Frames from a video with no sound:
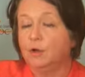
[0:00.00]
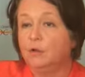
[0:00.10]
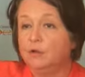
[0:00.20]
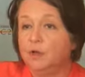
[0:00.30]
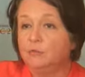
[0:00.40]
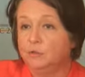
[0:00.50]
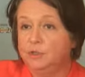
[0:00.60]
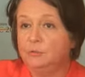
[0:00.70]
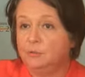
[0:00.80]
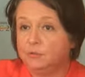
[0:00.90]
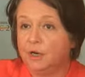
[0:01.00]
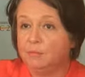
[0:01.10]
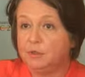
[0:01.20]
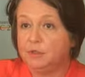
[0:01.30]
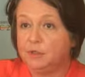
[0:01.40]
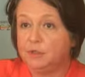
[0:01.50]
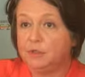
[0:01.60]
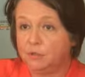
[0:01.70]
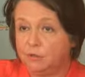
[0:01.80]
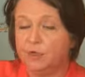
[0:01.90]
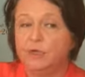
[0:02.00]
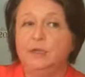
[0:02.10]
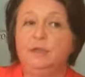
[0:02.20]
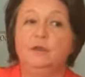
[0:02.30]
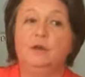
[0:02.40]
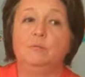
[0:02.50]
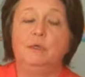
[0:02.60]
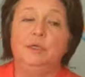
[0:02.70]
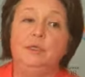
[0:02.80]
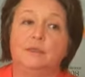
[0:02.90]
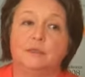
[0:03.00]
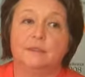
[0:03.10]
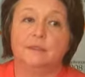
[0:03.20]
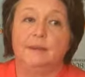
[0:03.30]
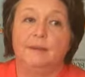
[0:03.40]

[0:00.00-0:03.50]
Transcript: on how to deal with climate change, you know, in the coming years.